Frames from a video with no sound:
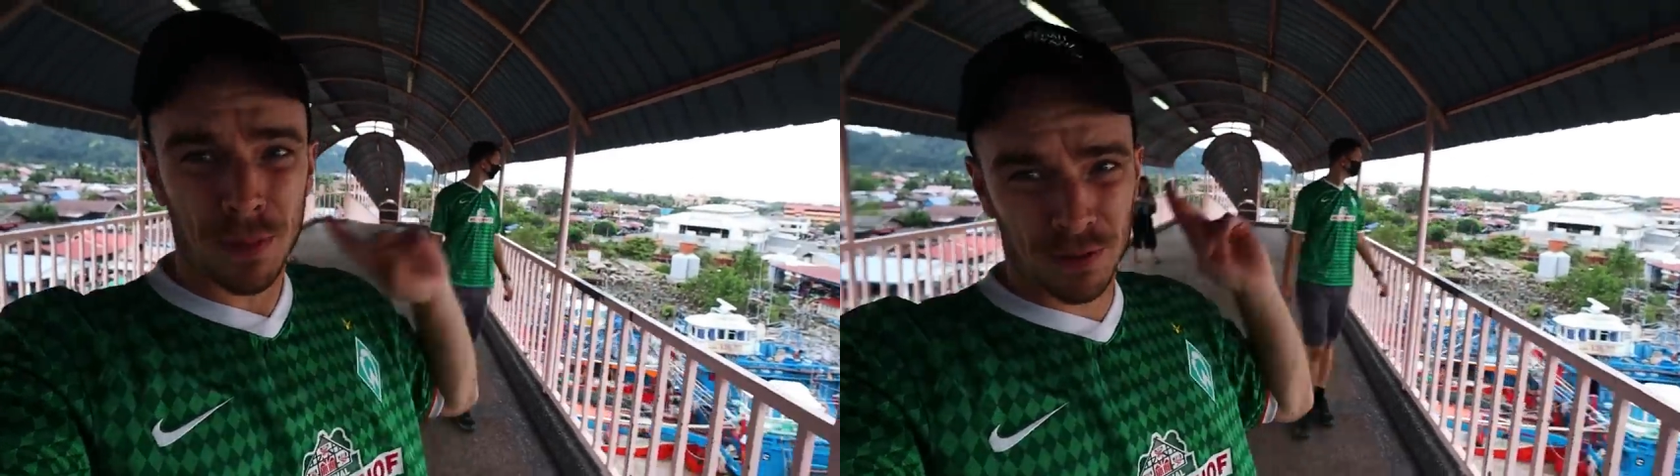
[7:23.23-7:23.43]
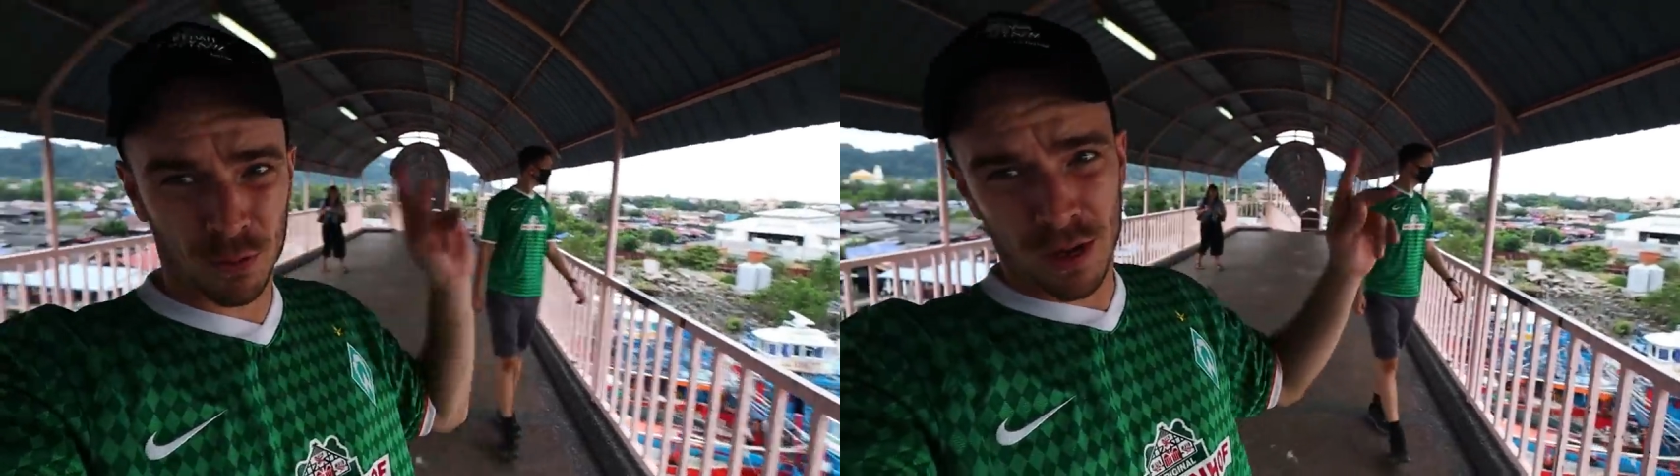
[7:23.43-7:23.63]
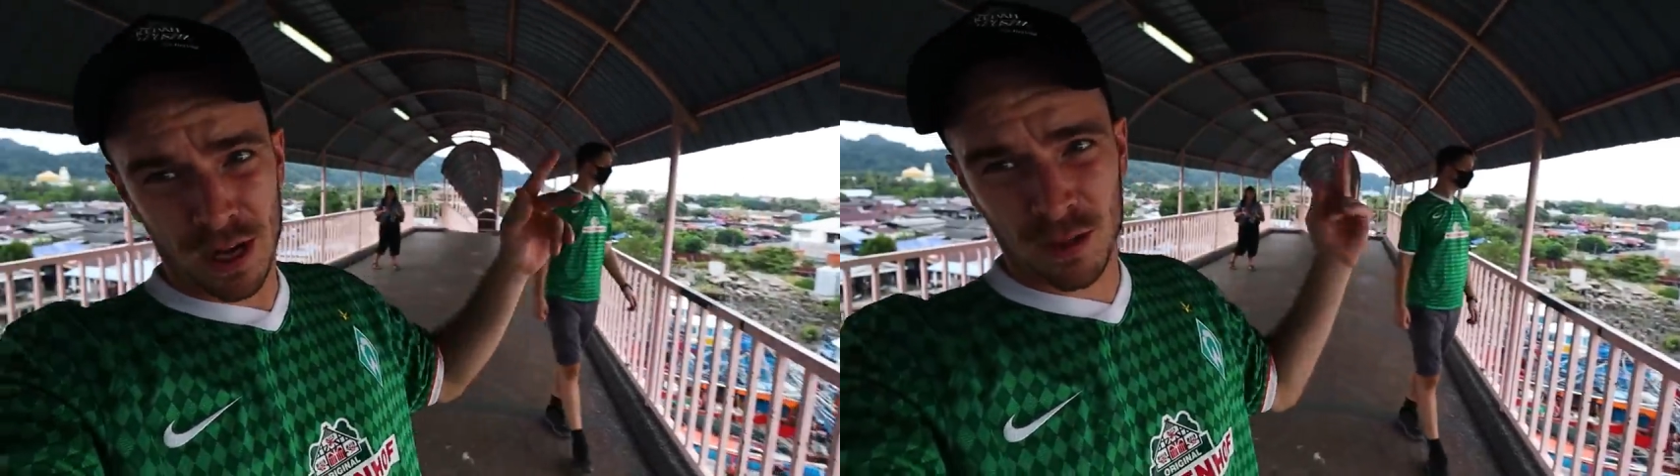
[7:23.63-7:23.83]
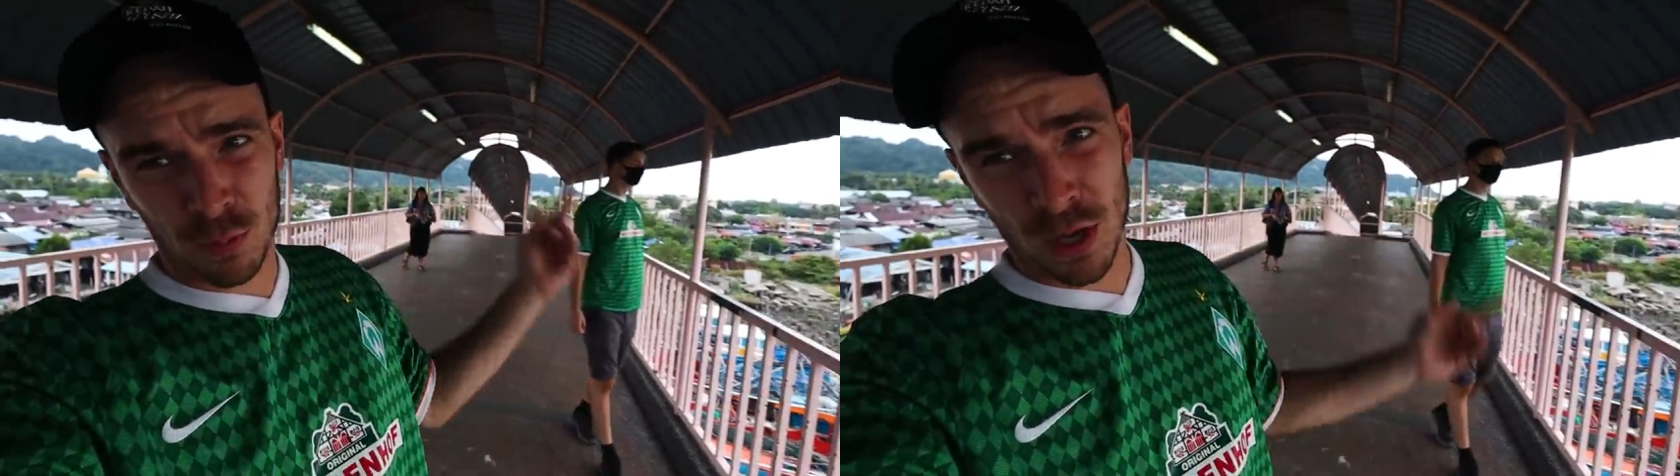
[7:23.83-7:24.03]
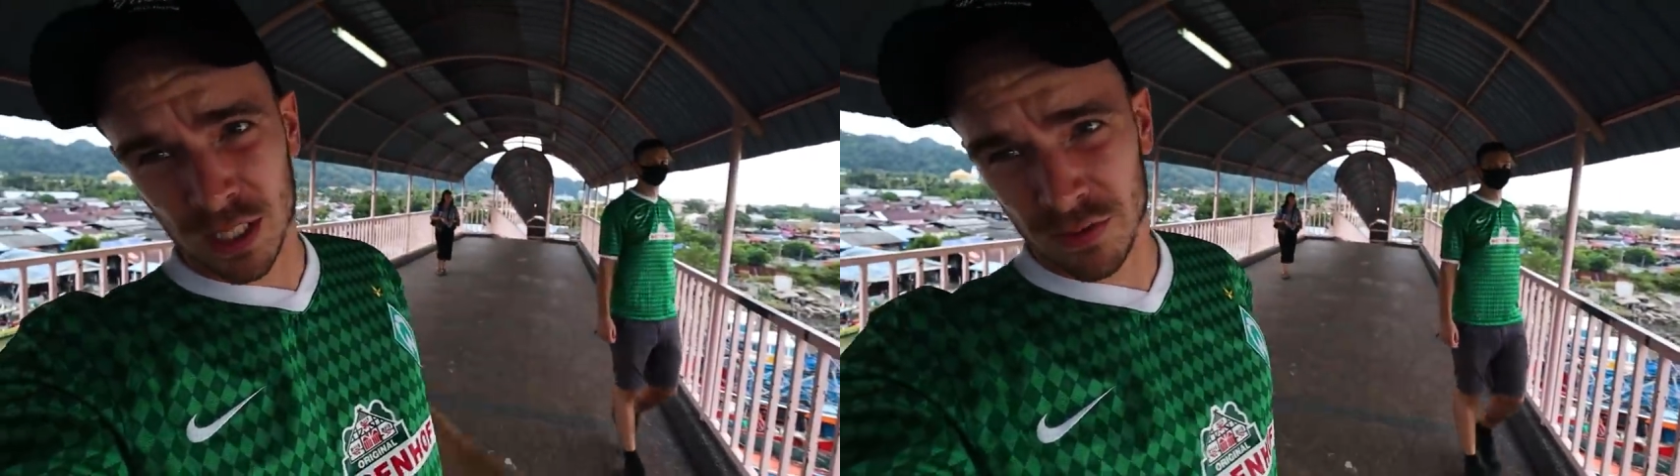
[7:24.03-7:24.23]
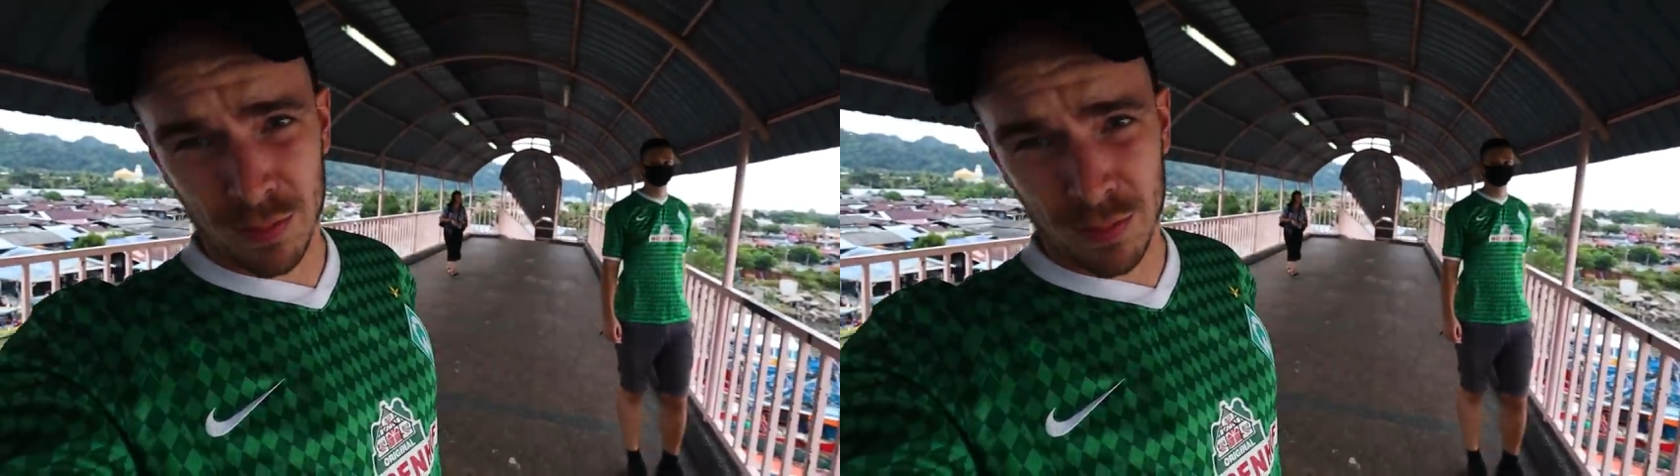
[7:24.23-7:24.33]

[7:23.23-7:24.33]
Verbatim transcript: By the way, the price of